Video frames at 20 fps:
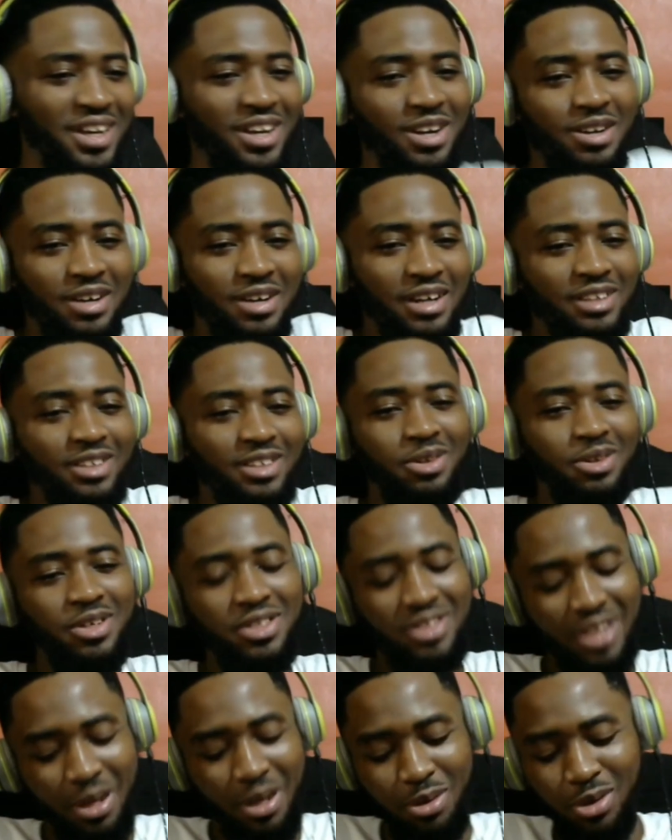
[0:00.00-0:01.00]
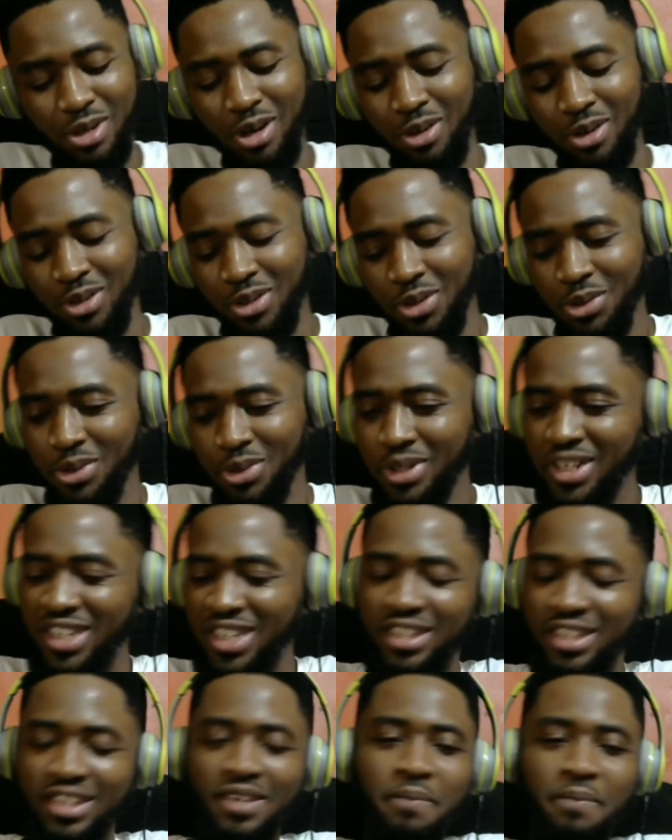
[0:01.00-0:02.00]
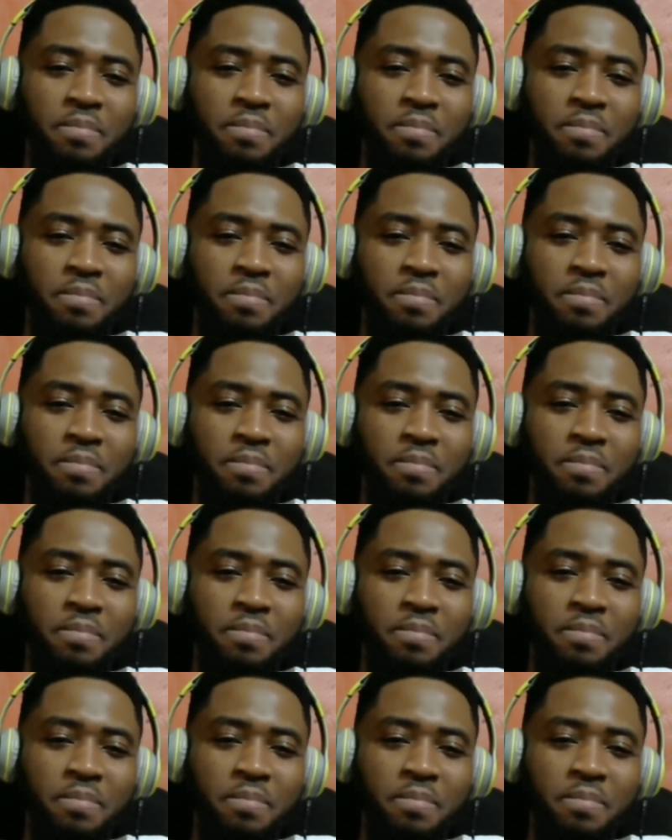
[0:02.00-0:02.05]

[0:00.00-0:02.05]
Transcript: Alright, now this time to Kao Denero again.